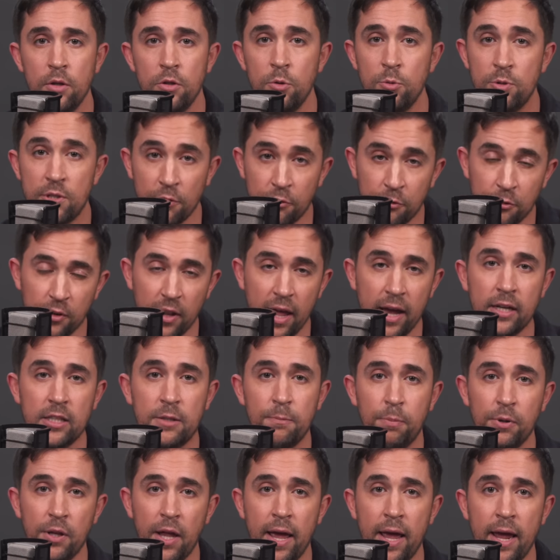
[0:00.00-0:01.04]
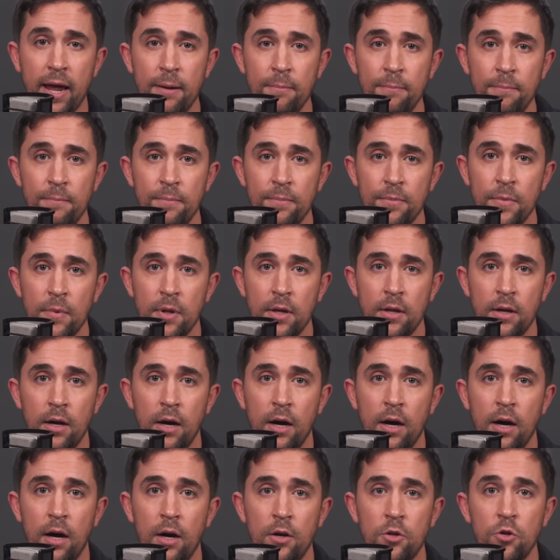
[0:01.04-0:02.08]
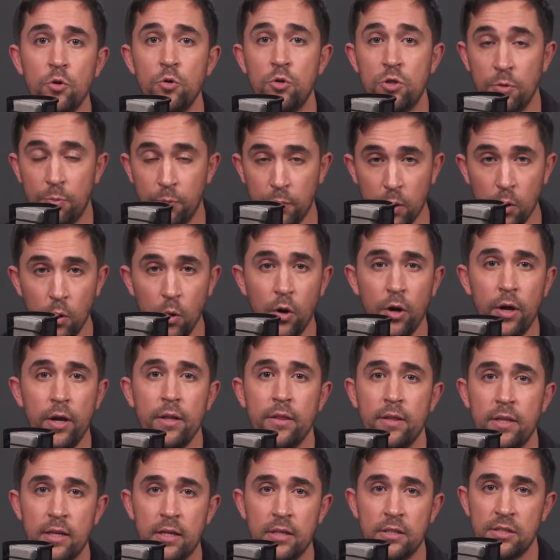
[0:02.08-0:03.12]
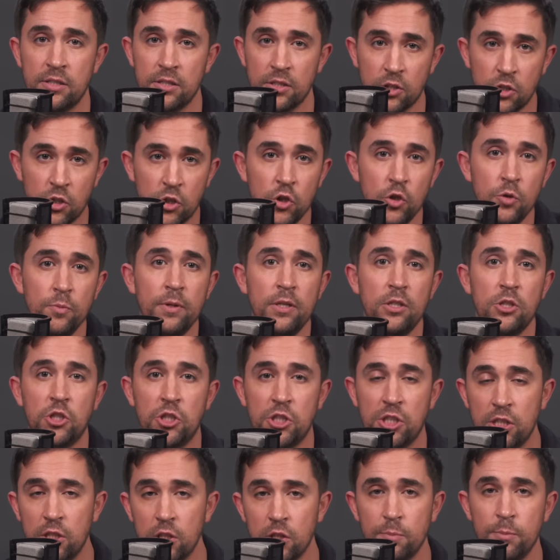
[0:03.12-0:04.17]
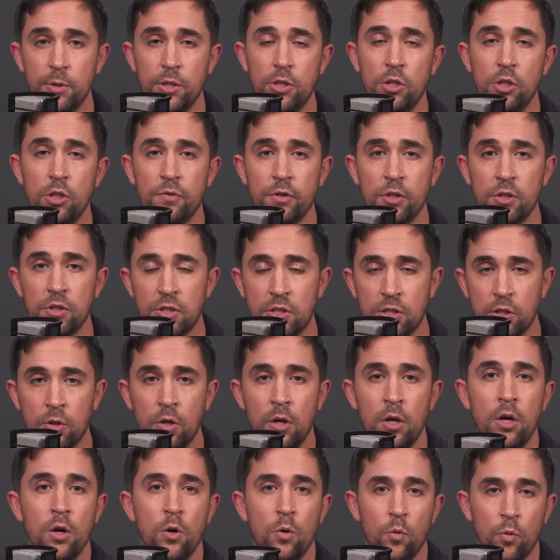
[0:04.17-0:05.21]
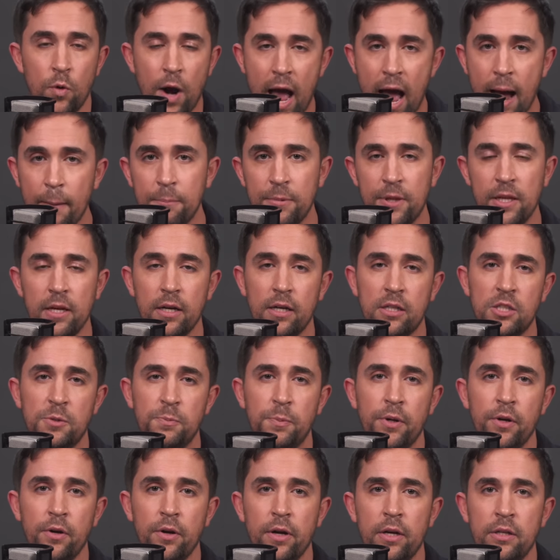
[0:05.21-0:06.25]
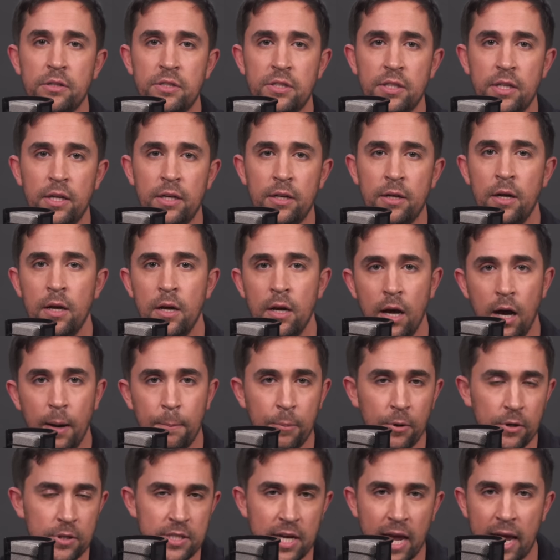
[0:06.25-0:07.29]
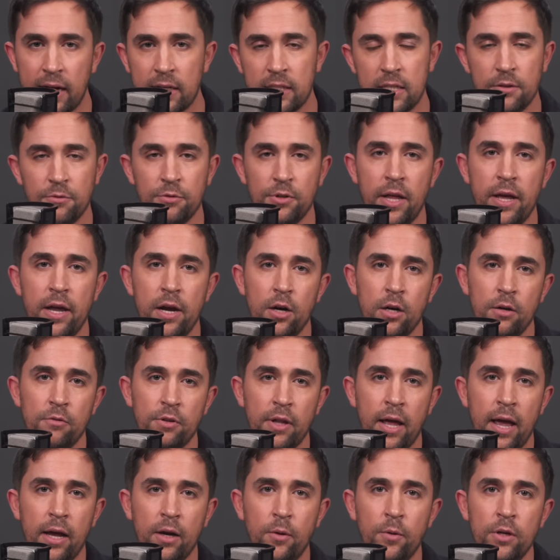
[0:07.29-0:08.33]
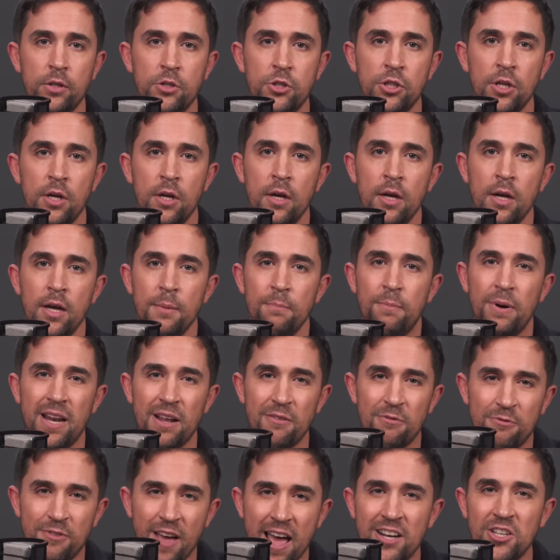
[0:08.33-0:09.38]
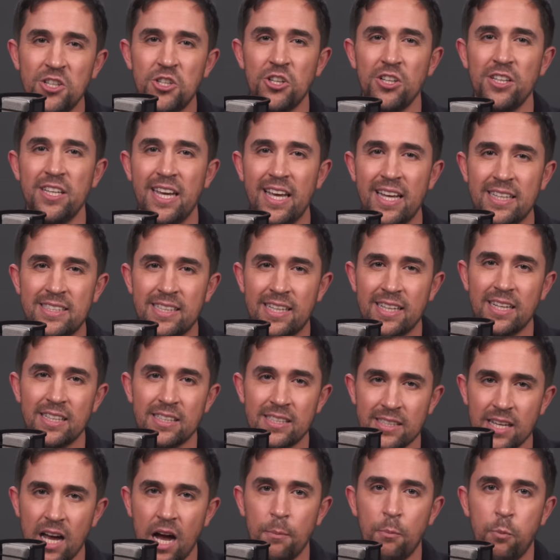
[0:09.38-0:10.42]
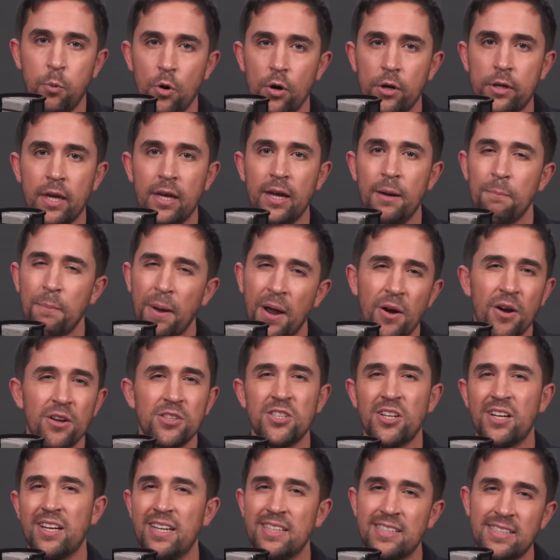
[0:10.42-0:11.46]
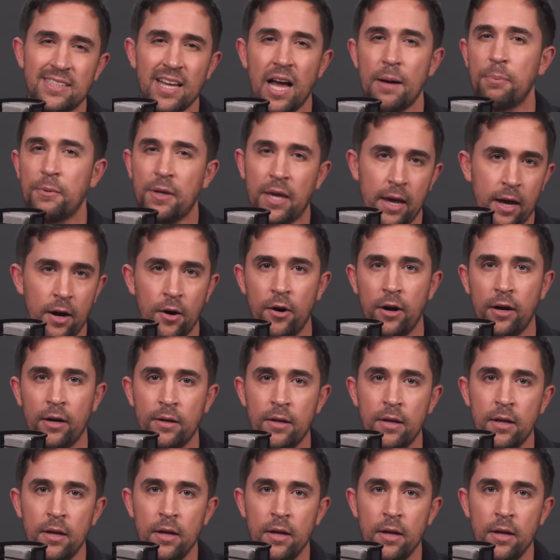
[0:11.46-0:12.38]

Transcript: you deflect blame, you deploy these human shield maneuvers to wrap the experience in a protective layer of language, but eventually it's going to stop working. Parents are going to stop caring.